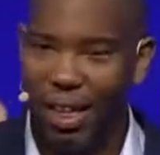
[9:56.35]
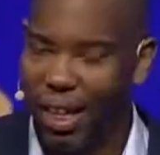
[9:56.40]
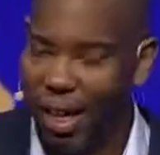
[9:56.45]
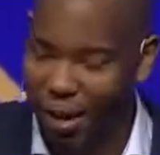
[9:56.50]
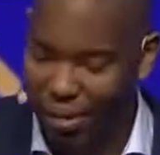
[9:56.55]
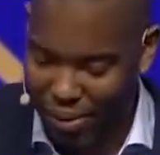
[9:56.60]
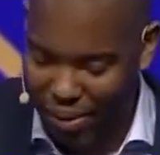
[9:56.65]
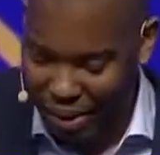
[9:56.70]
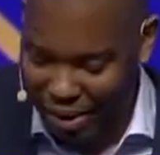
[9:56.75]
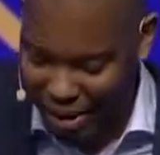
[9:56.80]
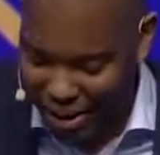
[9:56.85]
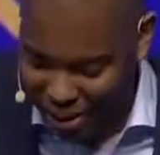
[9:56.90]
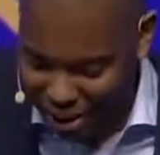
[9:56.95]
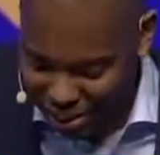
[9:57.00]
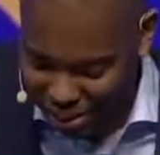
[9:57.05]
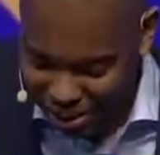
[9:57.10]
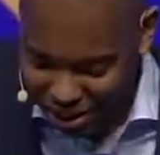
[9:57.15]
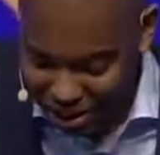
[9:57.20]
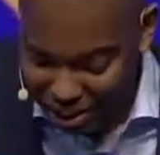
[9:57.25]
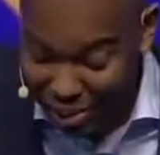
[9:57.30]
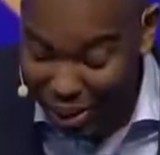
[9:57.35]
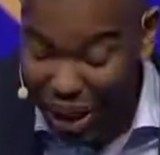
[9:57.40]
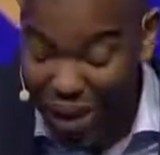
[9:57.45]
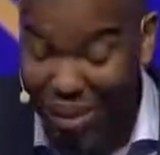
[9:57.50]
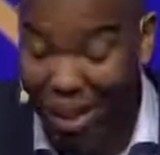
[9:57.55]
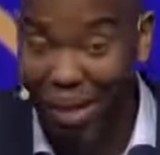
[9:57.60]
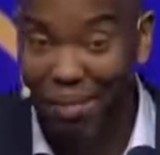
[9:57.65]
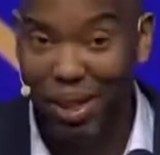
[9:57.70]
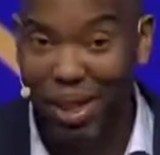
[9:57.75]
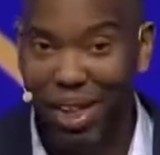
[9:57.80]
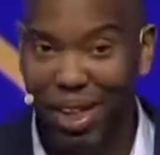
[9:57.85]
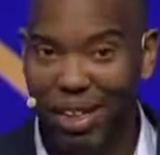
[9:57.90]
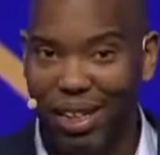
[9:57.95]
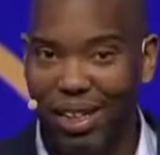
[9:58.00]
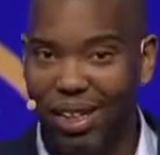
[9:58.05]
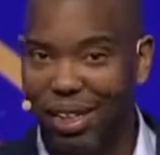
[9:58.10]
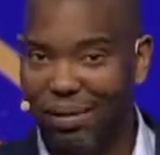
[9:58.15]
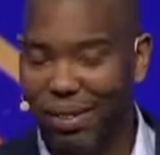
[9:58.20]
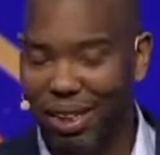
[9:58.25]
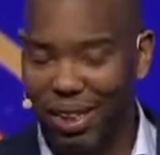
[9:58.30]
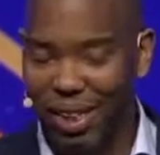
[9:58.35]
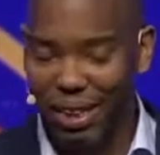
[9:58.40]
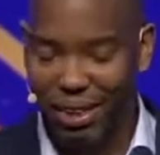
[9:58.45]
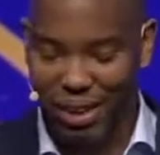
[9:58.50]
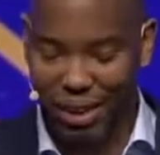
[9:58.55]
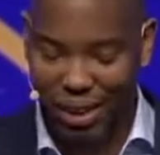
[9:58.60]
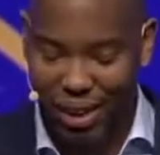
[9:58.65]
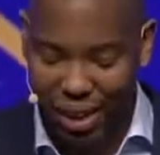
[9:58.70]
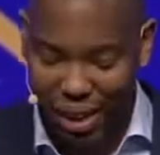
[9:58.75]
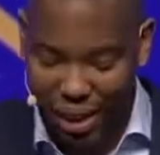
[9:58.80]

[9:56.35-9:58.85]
I really hope, because then we'll have to have another conversation.